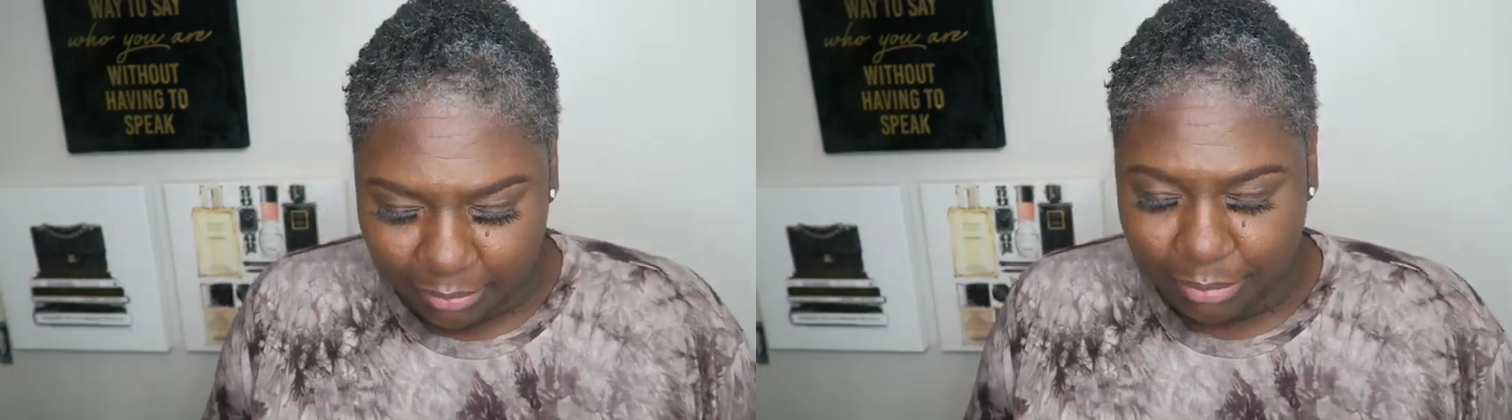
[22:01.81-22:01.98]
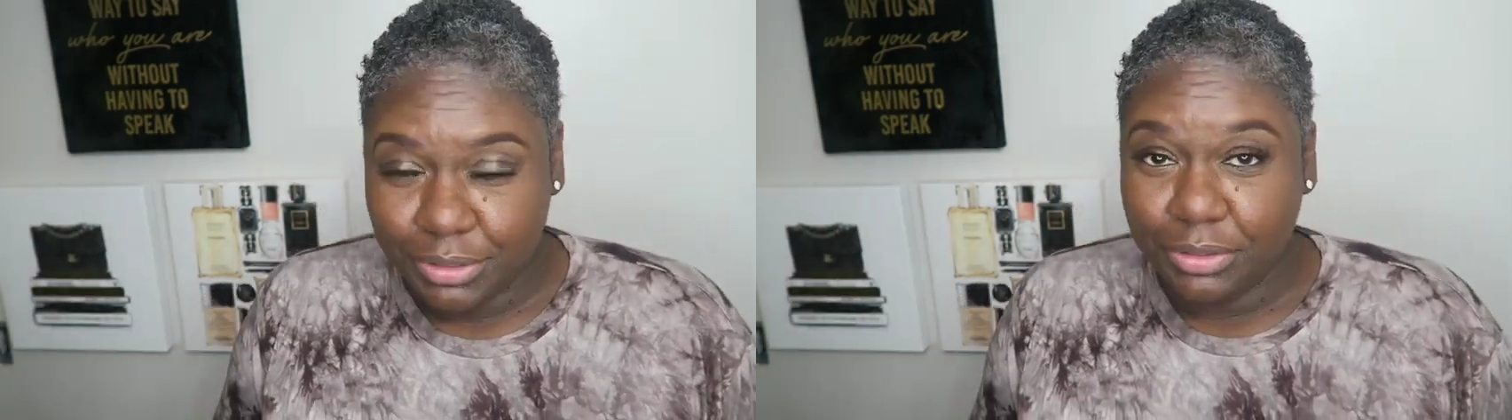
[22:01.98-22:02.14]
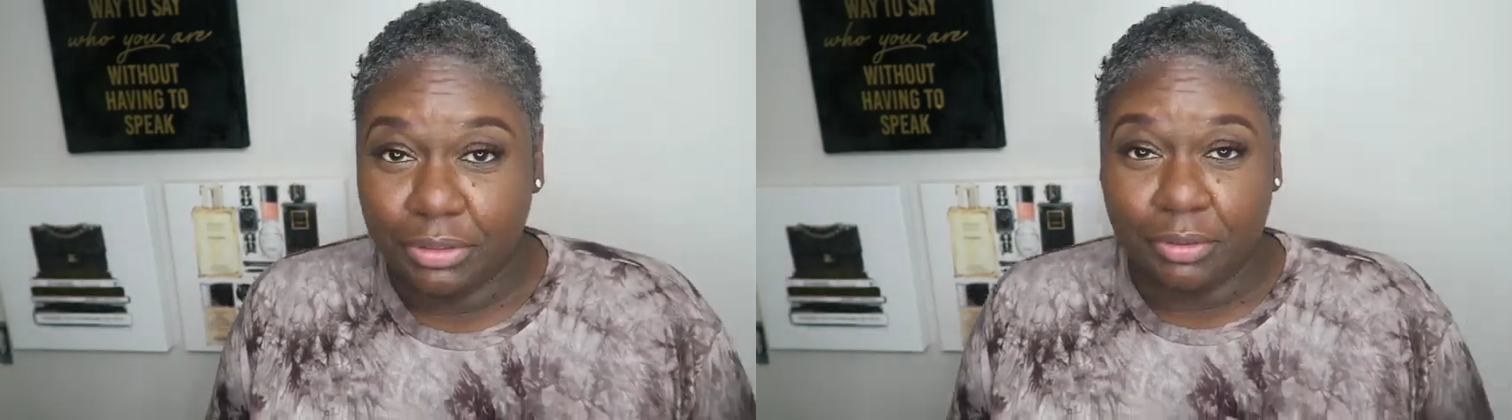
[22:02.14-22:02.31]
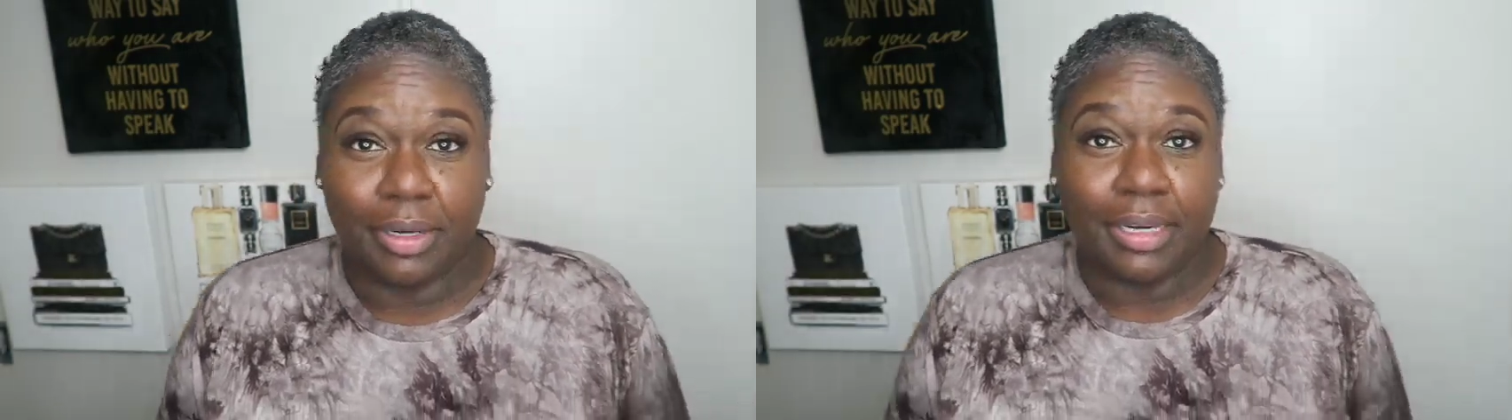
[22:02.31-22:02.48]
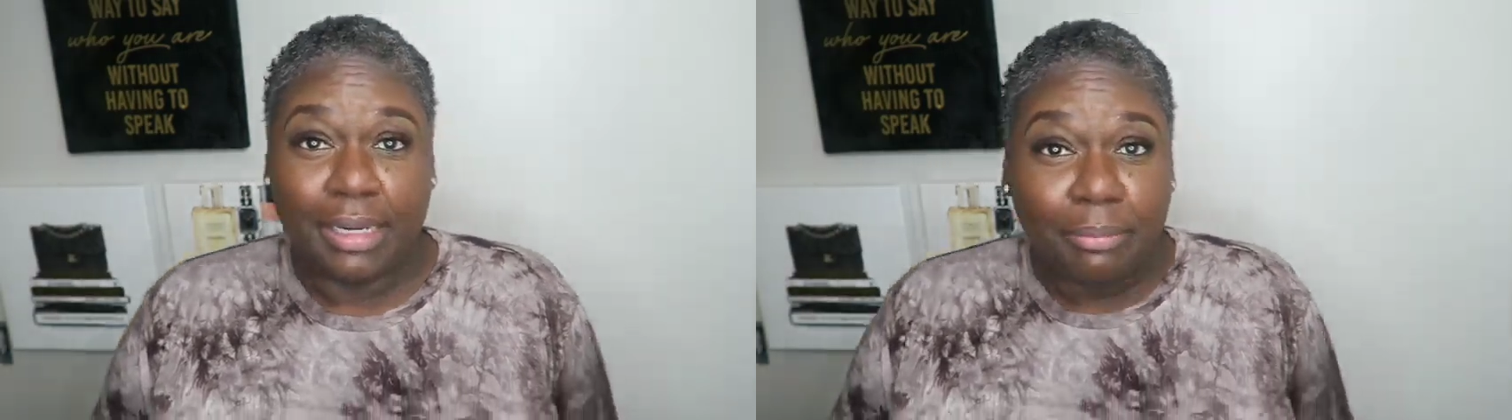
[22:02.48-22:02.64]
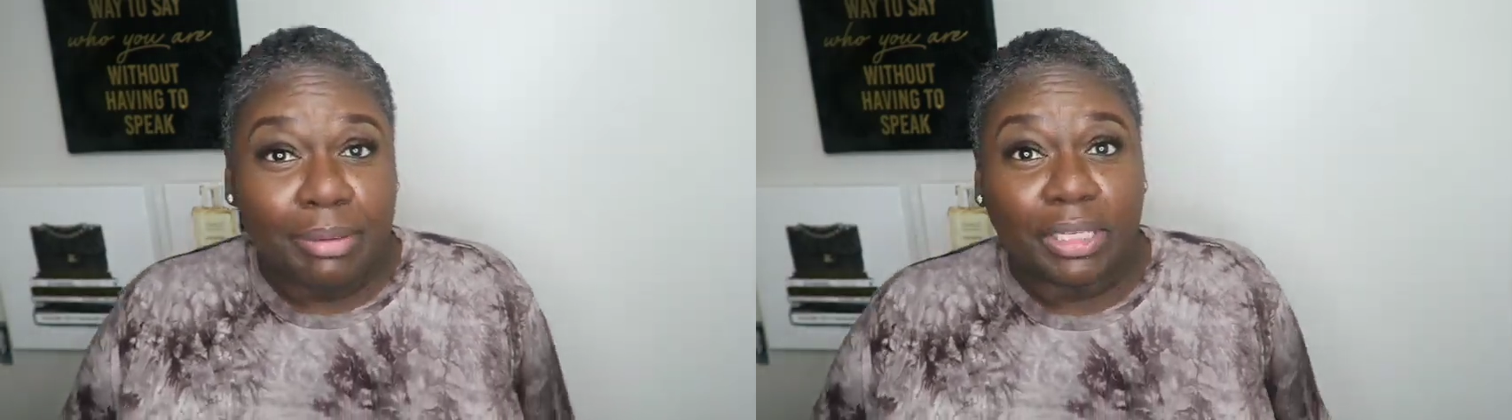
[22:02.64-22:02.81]
but you know,
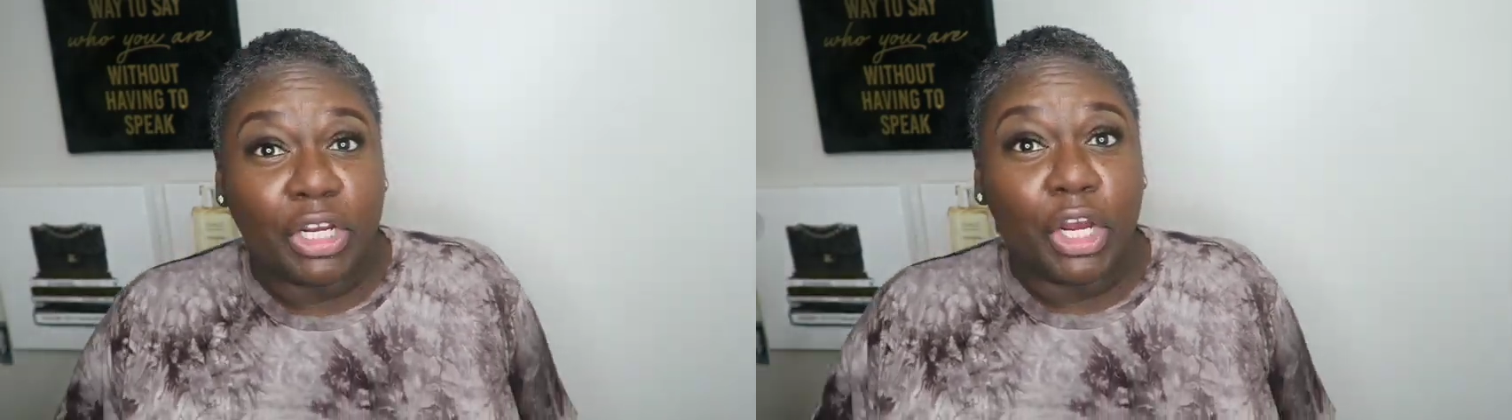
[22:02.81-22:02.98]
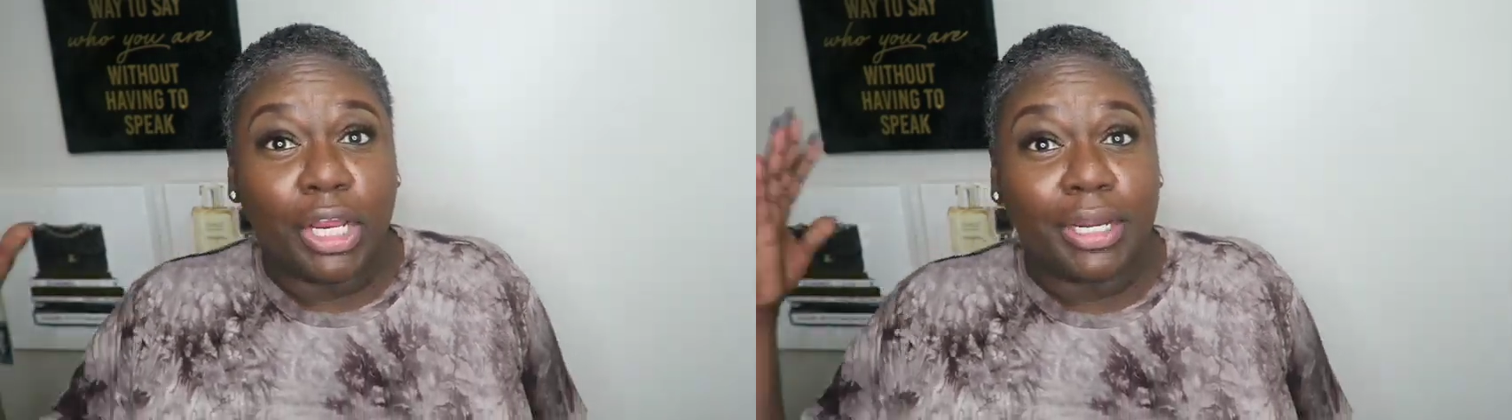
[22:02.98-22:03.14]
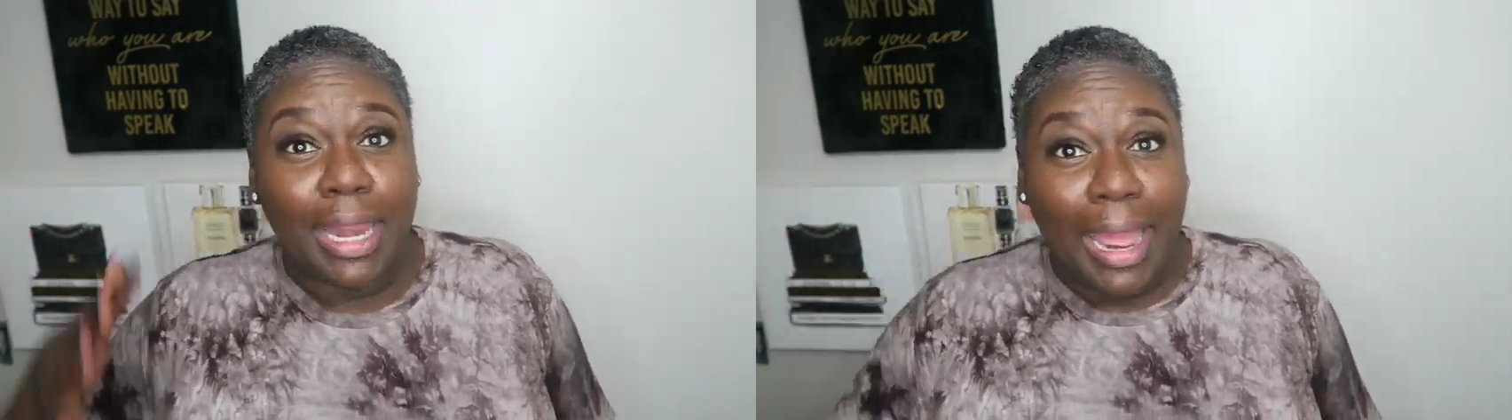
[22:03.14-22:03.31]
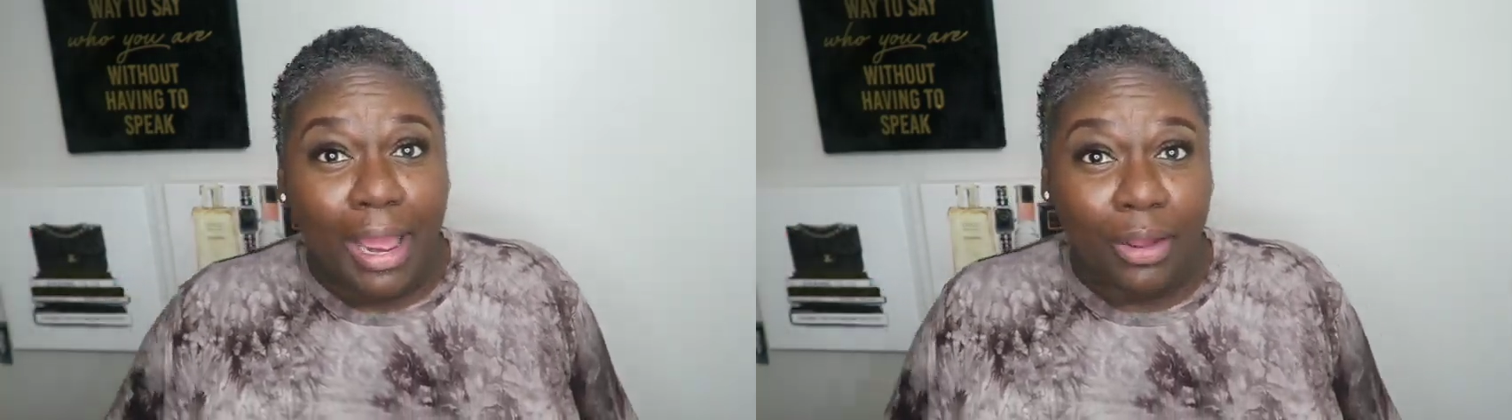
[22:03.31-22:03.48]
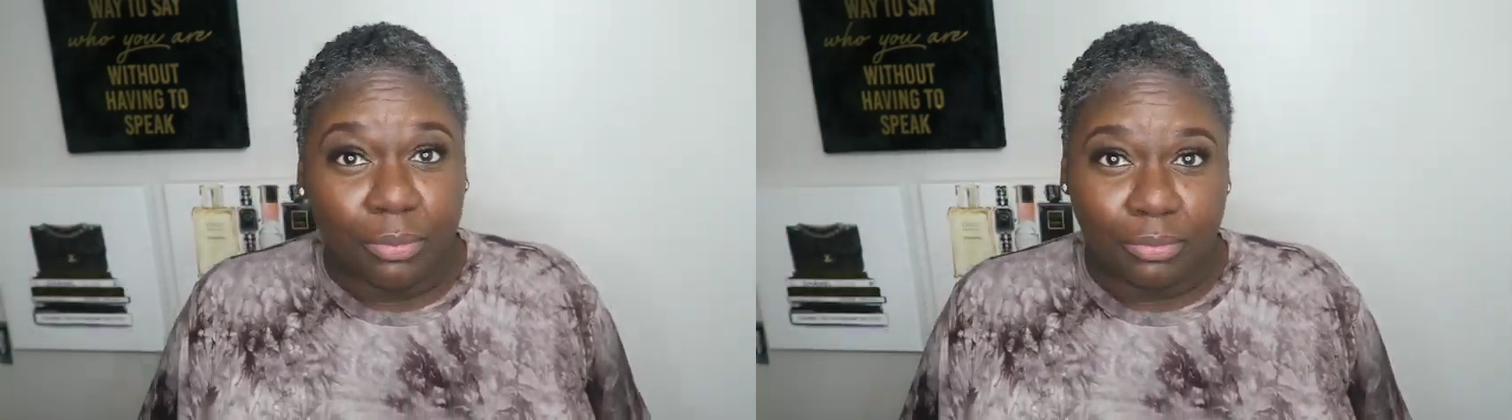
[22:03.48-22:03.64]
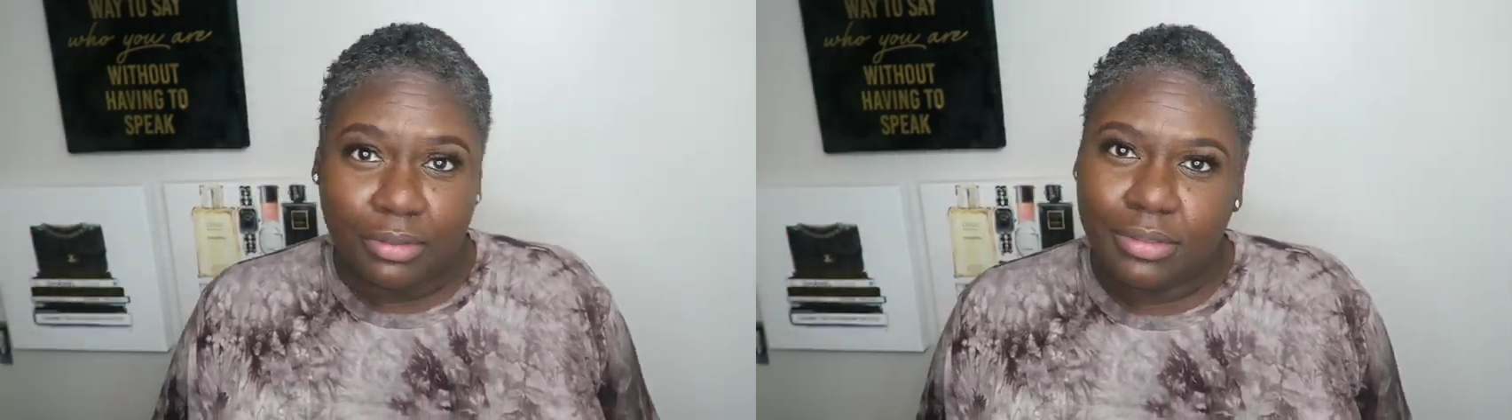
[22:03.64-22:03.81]
it be cut
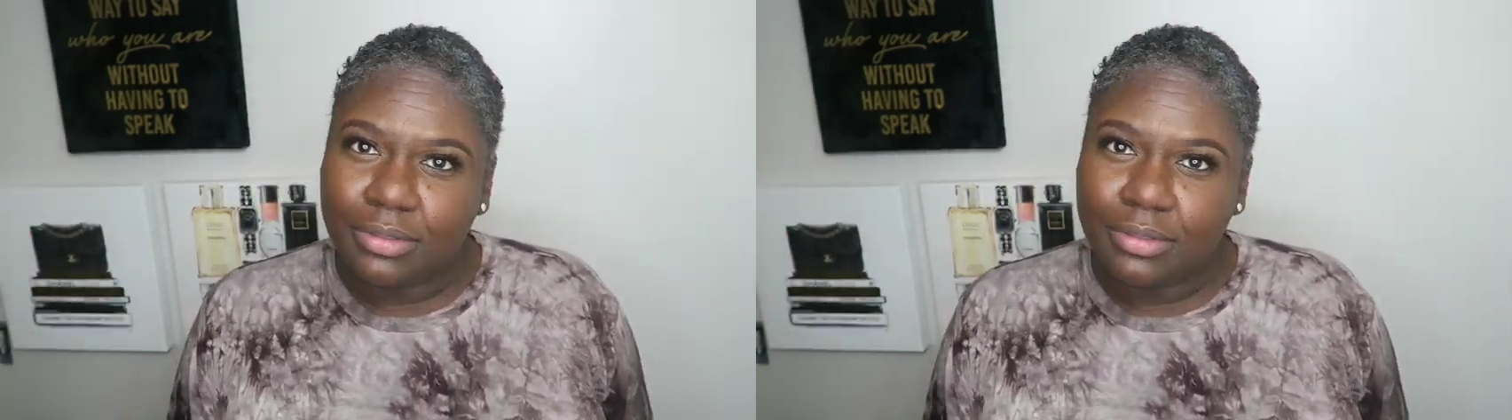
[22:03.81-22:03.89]
down.